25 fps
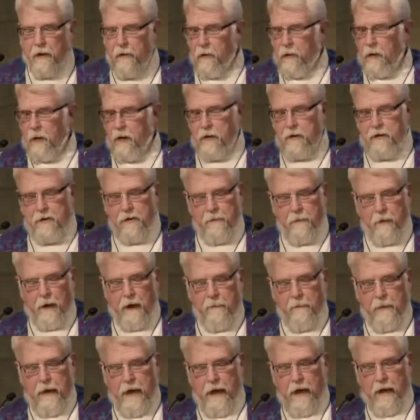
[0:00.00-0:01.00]
May the words of
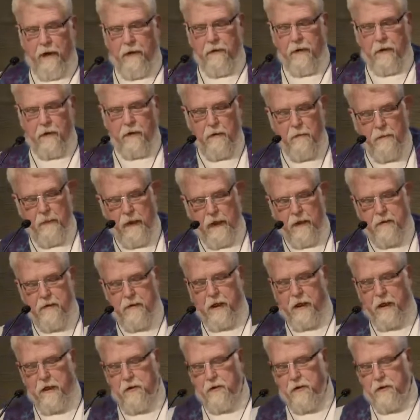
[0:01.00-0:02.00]
my mouth and the
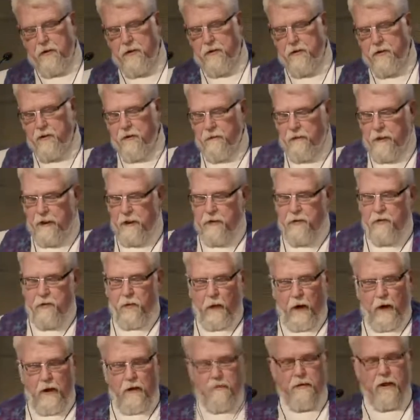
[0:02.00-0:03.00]
meditations of
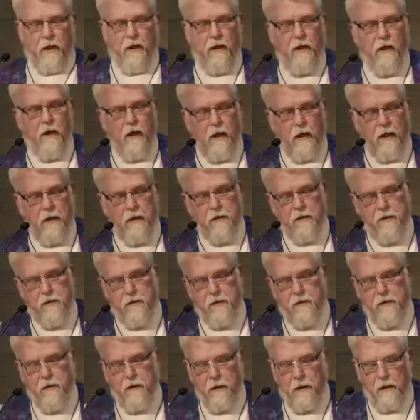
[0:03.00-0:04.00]
each one of our
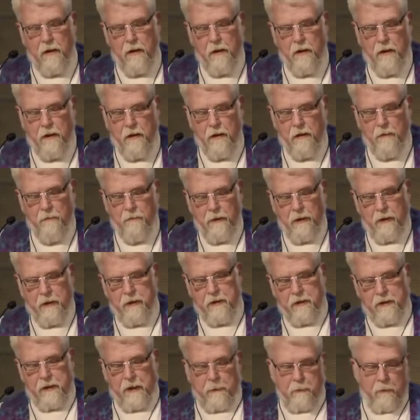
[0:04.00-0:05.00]
hearts
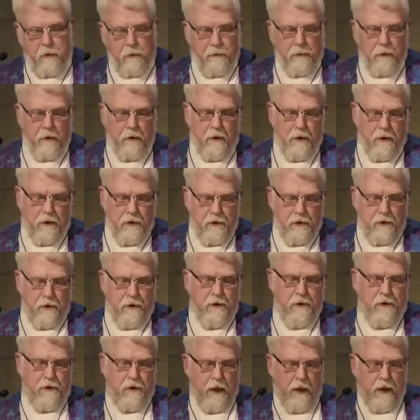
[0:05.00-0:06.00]
be acceptable in
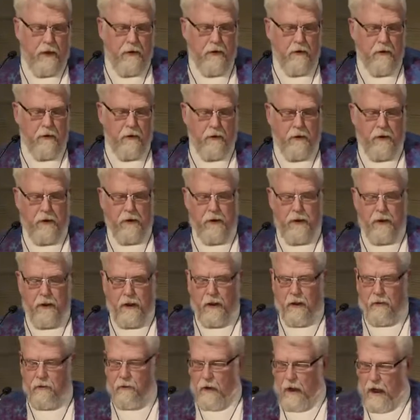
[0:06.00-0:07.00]
your sight, O
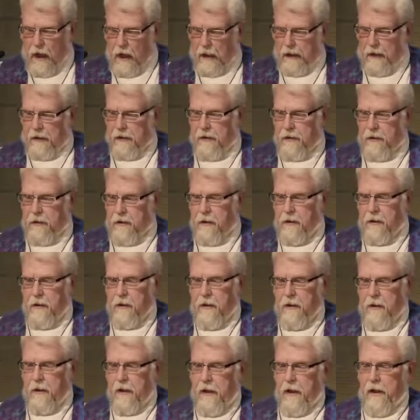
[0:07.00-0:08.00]
Lord, our rock
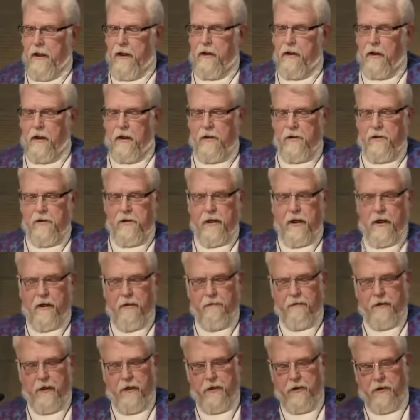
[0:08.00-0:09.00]
and our
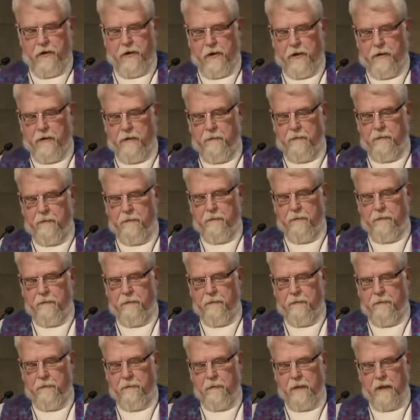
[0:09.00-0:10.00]
salvation.
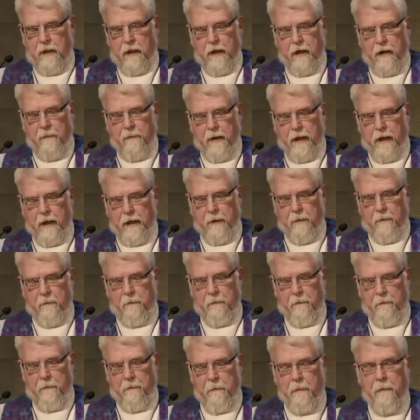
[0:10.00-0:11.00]

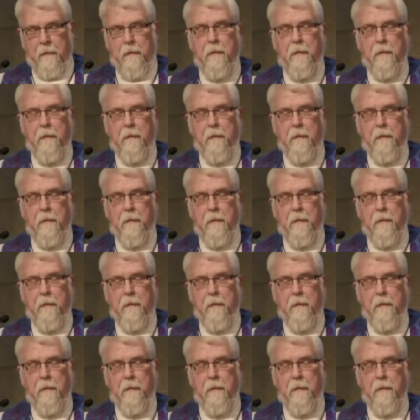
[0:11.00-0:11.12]
Amen.